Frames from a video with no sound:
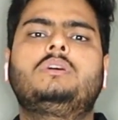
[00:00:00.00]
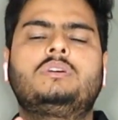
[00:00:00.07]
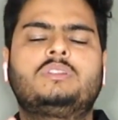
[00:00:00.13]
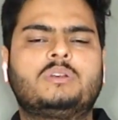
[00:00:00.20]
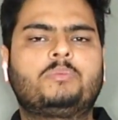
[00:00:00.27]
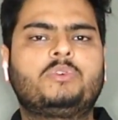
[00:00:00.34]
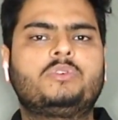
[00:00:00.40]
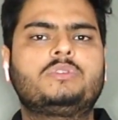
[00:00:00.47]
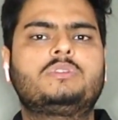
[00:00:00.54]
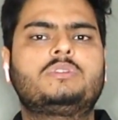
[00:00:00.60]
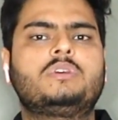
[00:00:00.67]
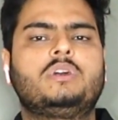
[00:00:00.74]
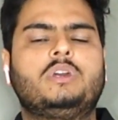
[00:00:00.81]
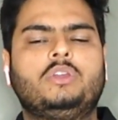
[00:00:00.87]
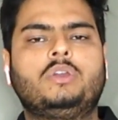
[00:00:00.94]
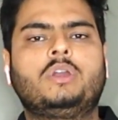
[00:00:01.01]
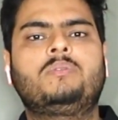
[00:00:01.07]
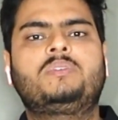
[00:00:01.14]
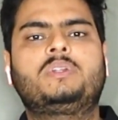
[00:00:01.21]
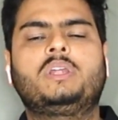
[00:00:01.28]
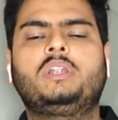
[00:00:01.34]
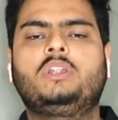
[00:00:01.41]
Suppose you
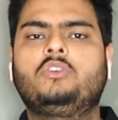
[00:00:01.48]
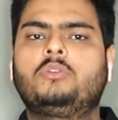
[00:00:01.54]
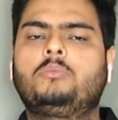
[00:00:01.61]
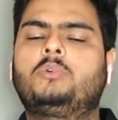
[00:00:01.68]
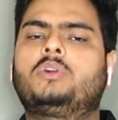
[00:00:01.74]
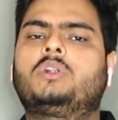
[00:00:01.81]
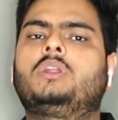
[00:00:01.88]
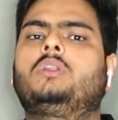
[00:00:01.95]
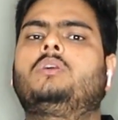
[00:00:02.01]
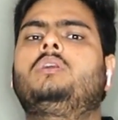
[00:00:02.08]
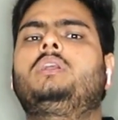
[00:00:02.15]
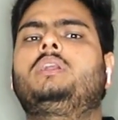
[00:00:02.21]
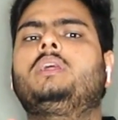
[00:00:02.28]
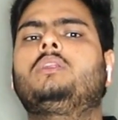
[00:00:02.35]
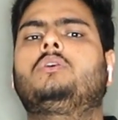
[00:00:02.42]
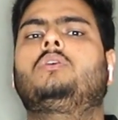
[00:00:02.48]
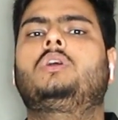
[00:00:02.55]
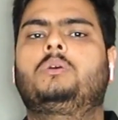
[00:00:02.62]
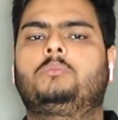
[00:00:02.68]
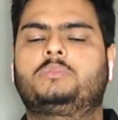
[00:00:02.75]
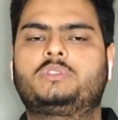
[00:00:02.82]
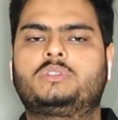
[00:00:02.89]
have trained your model on 10
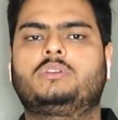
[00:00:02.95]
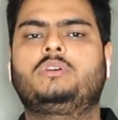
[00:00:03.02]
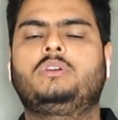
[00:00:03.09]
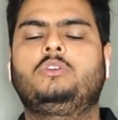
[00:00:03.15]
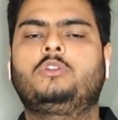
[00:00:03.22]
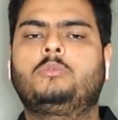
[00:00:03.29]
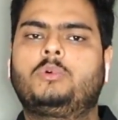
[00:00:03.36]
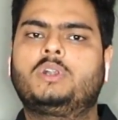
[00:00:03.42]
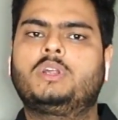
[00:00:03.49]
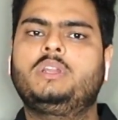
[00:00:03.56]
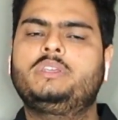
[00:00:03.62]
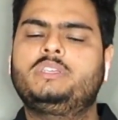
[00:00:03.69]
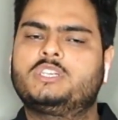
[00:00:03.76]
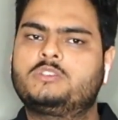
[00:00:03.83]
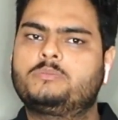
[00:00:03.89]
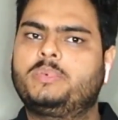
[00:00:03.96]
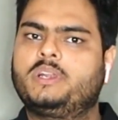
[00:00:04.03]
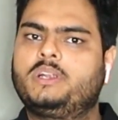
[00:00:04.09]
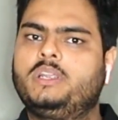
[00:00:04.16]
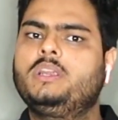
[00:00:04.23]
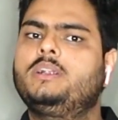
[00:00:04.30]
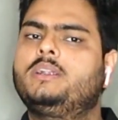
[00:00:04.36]
columns. Your model is
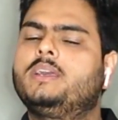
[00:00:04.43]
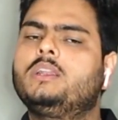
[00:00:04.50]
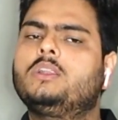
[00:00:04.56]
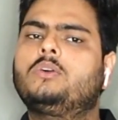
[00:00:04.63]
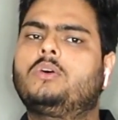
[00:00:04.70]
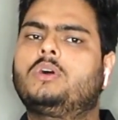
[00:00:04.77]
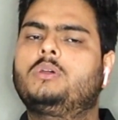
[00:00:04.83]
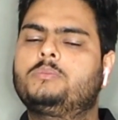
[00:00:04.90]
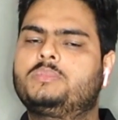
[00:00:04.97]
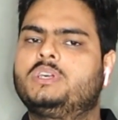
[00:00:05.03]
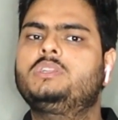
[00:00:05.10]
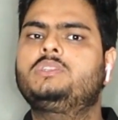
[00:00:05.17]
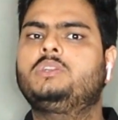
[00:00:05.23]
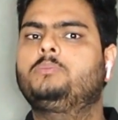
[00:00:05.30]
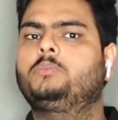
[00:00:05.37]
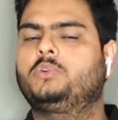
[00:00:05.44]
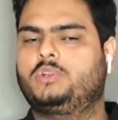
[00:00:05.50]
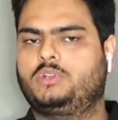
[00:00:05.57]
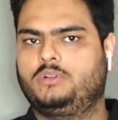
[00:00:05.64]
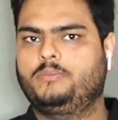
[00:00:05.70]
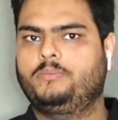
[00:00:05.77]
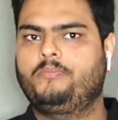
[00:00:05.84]
expecting 10 columns as
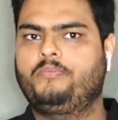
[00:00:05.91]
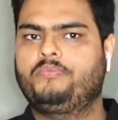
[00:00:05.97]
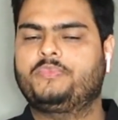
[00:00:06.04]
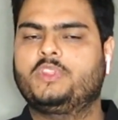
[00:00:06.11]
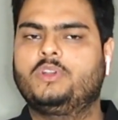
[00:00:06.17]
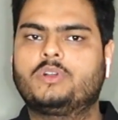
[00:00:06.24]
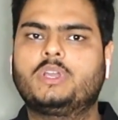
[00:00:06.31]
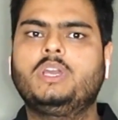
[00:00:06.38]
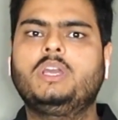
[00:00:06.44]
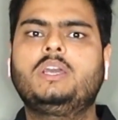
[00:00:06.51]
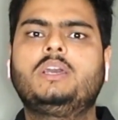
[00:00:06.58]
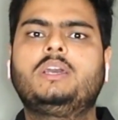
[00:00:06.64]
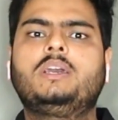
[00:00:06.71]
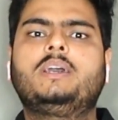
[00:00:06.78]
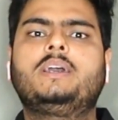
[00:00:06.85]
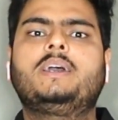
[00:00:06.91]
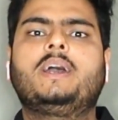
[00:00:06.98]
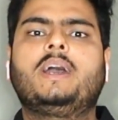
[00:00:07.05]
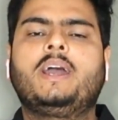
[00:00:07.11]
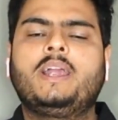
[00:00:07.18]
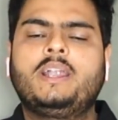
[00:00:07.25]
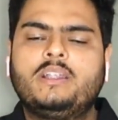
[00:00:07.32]
input, okay?
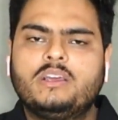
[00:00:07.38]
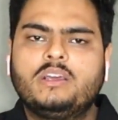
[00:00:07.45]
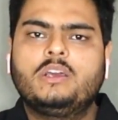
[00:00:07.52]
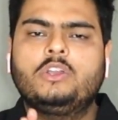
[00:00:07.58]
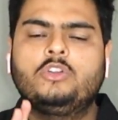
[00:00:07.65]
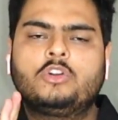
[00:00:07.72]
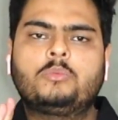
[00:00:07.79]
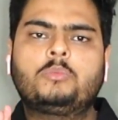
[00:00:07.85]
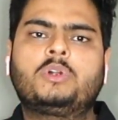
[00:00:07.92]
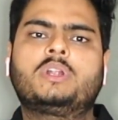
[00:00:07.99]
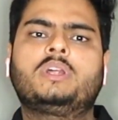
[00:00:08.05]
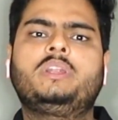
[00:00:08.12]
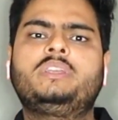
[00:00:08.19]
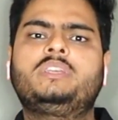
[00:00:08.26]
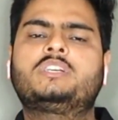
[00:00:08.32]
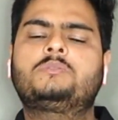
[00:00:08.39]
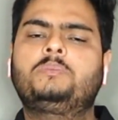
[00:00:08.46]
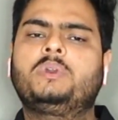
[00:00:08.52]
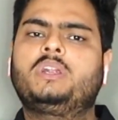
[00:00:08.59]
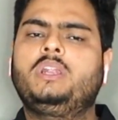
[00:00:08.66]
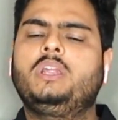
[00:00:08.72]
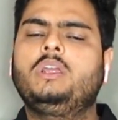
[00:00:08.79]
And your model is
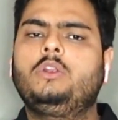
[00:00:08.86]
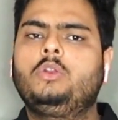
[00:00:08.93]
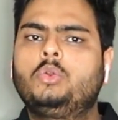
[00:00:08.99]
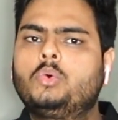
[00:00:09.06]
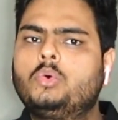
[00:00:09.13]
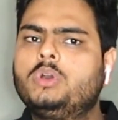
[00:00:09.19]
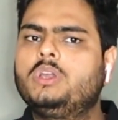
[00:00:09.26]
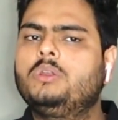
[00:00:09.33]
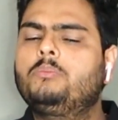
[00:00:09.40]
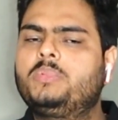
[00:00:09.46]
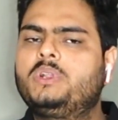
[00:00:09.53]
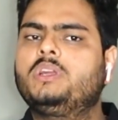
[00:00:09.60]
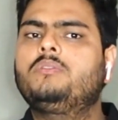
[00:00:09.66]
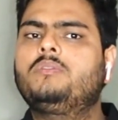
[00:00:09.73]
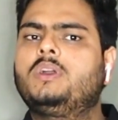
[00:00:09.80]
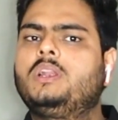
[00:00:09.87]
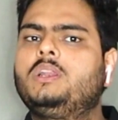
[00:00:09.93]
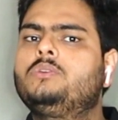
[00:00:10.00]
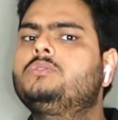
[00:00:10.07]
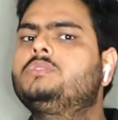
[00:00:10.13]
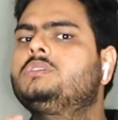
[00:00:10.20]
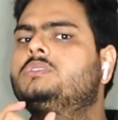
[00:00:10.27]
expecting no empty
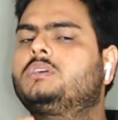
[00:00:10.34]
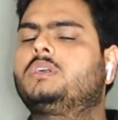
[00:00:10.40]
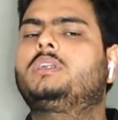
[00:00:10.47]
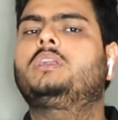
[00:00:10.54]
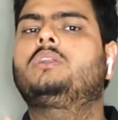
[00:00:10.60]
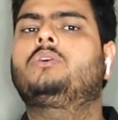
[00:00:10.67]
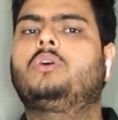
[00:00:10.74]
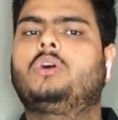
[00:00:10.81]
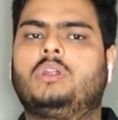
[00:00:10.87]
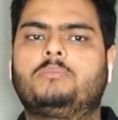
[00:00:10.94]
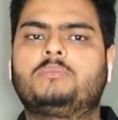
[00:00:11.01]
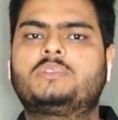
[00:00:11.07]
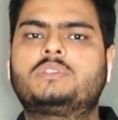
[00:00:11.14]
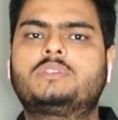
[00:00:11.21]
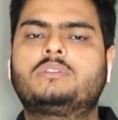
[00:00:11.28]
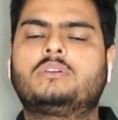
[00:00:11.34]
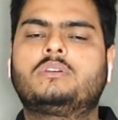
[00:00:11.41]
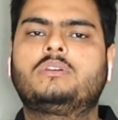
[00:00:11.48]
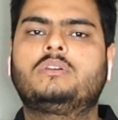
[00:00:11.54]
values in certain columns.